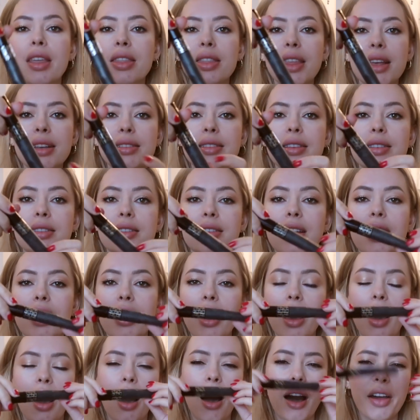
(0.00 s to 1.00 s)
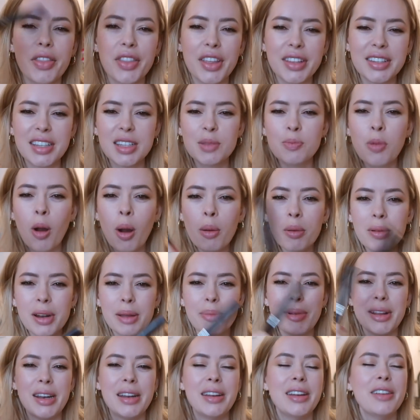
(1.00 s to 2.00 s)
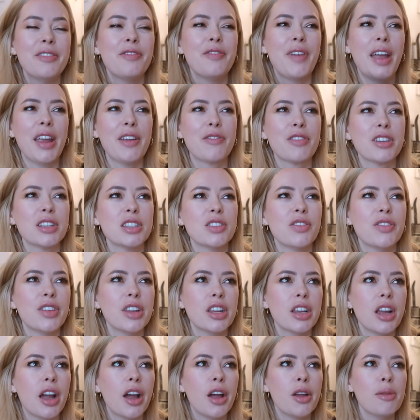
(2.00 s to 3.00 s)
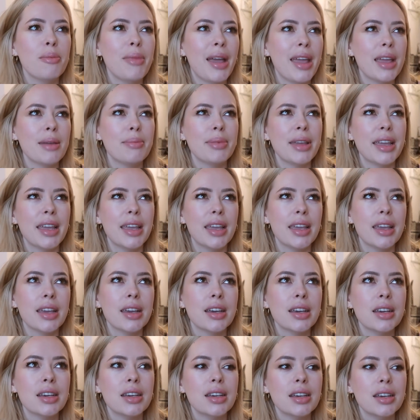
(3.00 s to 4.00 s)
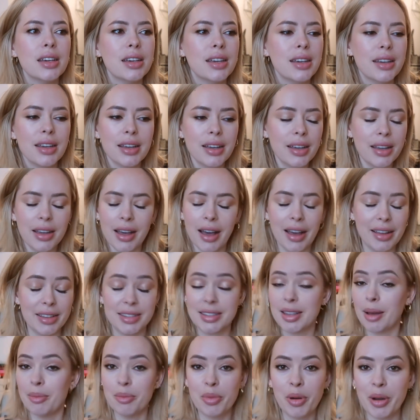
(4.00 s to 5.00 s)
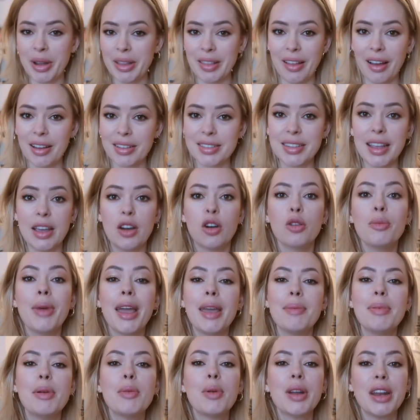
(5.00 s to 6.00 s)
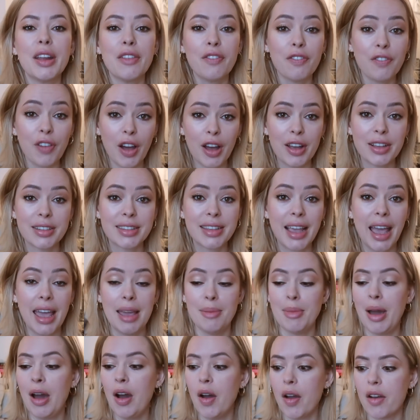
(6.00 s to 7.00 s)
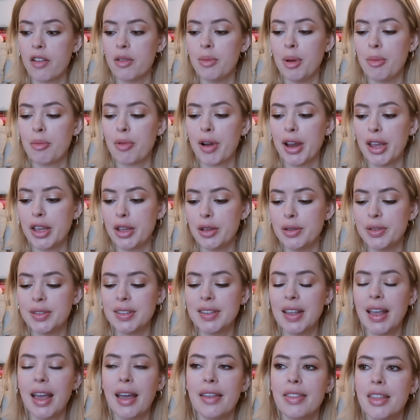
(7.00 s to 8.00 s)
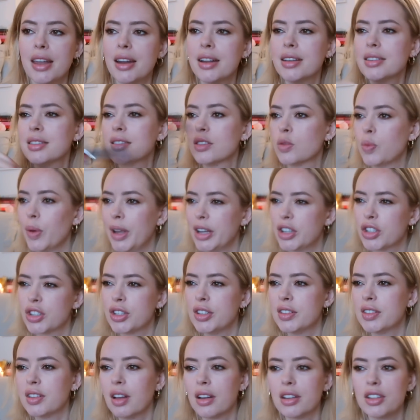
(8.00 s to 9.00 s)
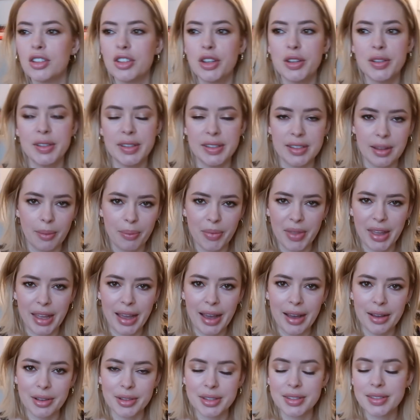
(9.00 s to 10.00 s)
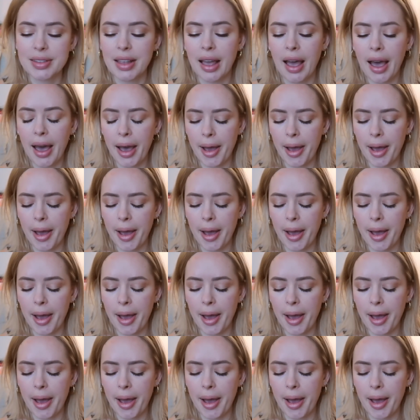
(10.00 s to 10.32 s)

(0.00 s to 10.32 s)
This has probably been in a favourites video maybe at some point last year, or maybe when it first came out. I remember I used it and then I switched and started using something else.